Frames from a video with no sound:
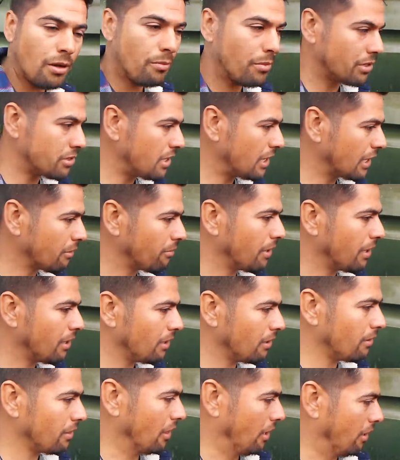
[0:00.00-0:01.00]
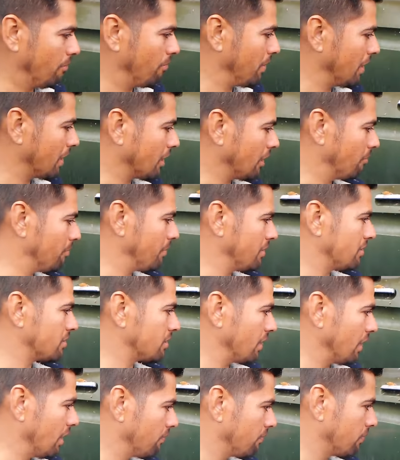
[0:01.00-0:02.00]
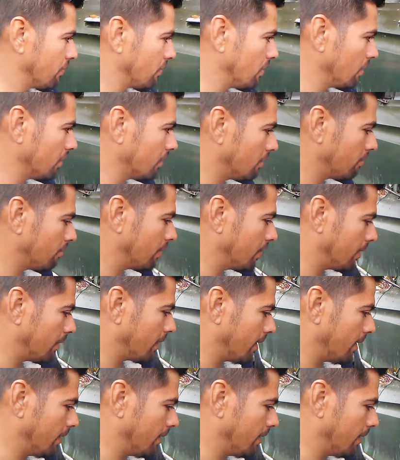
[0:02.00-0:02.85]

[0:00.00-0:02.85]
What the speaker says: I'm going to talk about the pickup itself for a little bit.